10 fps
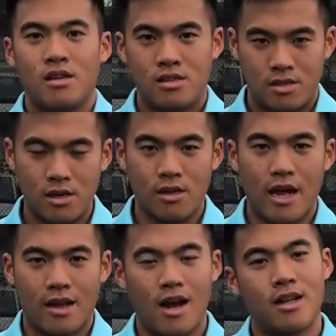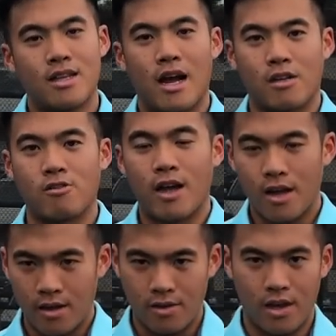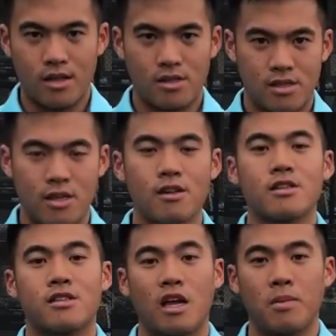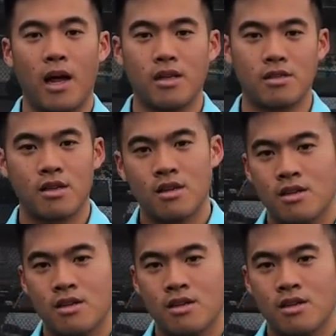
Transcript: still at contact, okay, and still and stabilized.